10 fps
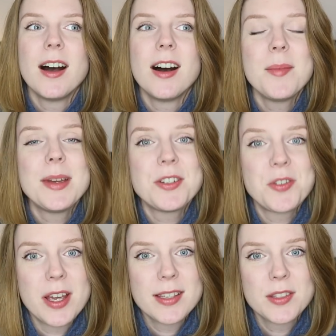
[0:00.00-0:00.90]
I made a
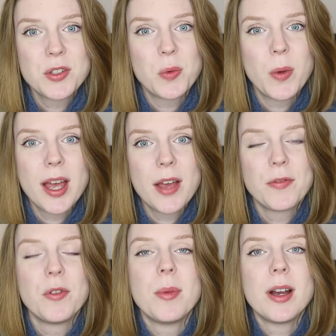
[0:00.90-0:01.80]
dress to wear
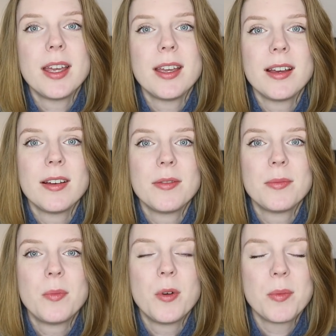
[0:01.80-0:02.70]
for my,
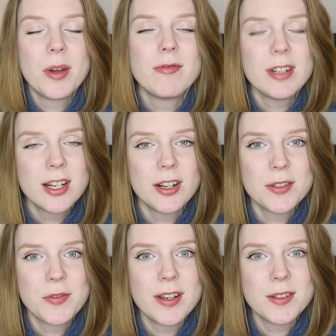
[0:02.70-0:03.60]
one of my really
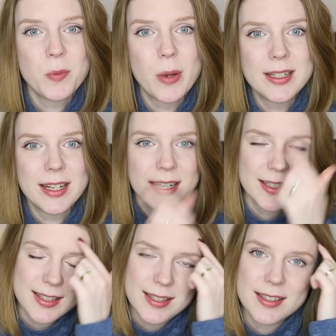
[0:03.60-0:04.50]
close friends'
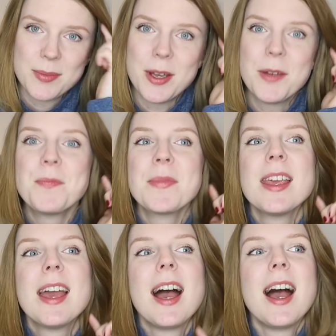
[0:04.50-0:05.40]
weddings this summer.
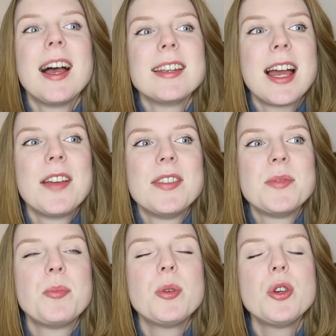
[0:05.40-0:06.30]
And I had this
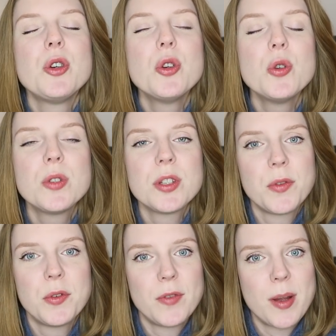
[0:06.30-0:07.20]

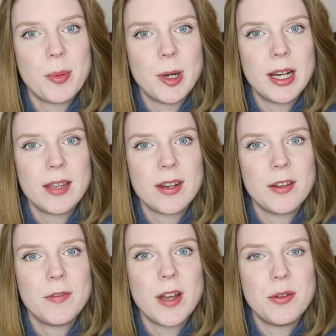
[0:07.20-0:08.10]
beautiful fabric that I
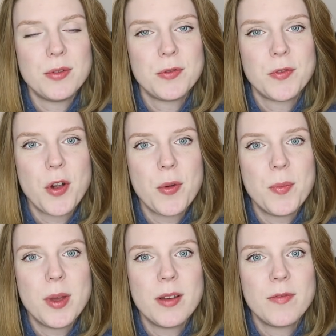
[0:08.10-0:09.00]
found
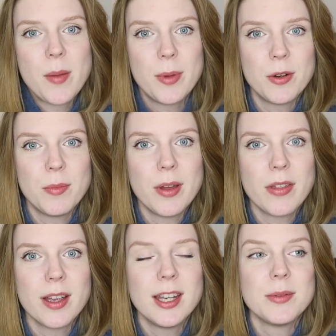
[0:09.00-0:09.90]
from Fabric
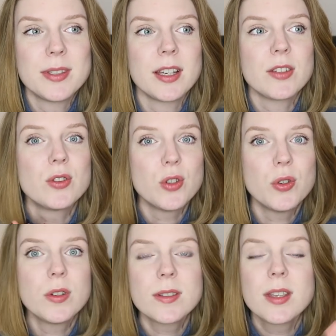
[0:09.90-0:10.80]
Godmother. And it was like, as
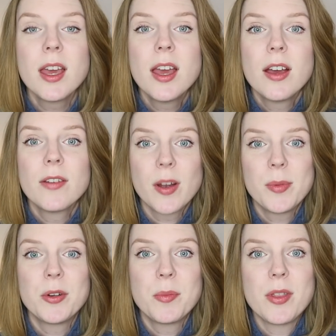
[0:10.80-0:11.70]
soon as
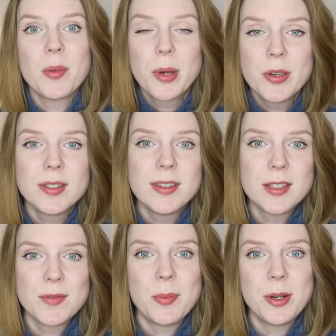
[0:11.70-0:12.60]
Fabric Godmother posted
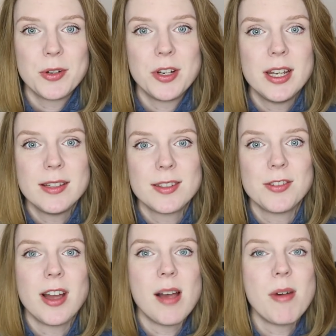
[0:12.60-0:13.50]
this fabric on her
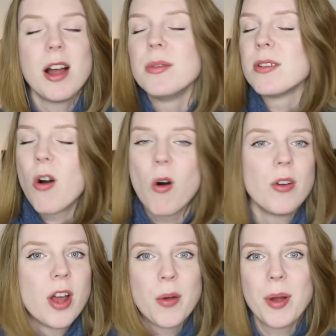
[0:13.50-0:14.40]
Instagram, I was
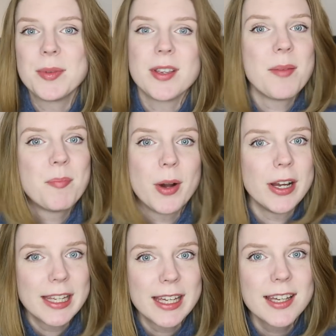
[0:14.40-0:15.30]
on her website
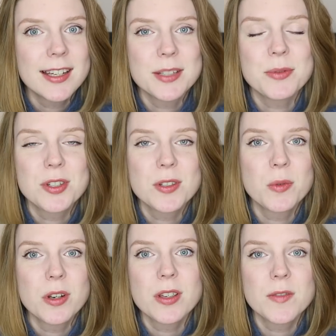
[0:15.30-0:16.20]
buying it because it was just
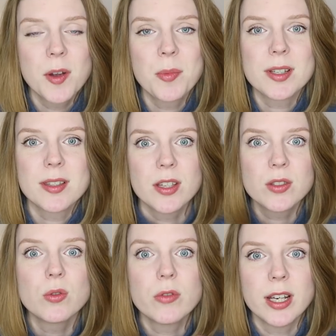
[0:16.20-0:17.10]
one of those fabrics that I
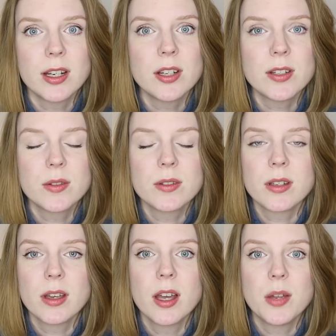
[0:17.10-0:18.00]
saw it and I just,
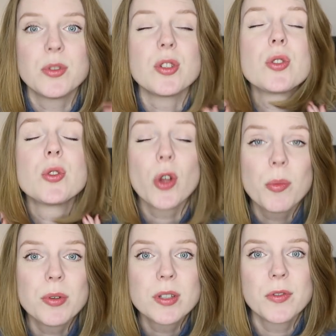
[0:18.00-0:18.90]
it was just so
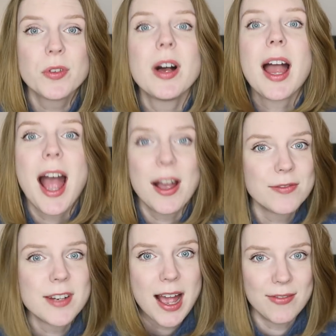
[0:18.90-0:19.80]
beautiful, I
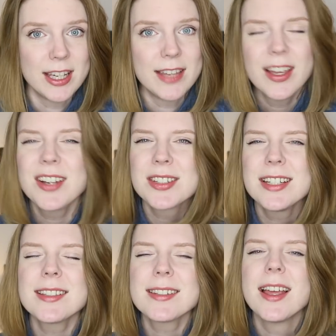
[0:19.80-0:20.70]
have to have it. And that actually
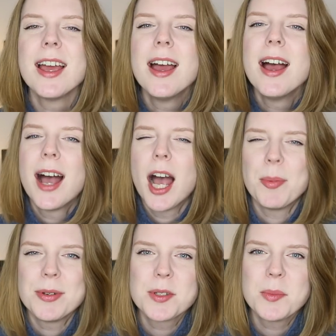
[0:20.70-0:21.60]
doesn't
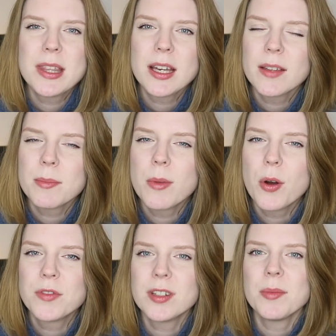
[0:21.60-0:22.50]
happen to me that
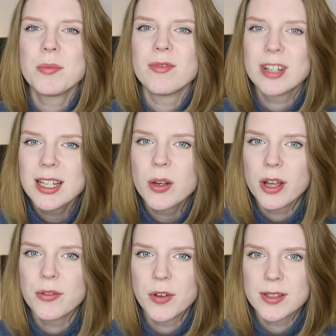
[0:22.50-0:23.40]
often. I'm really
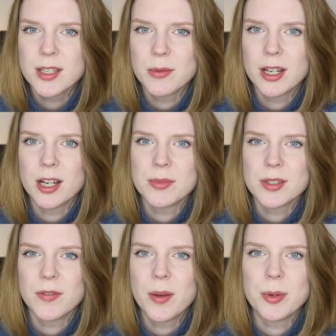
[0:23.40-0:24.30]
quite fussy when it comes
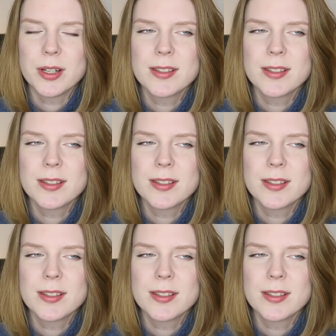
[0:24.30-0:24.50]
to fabric.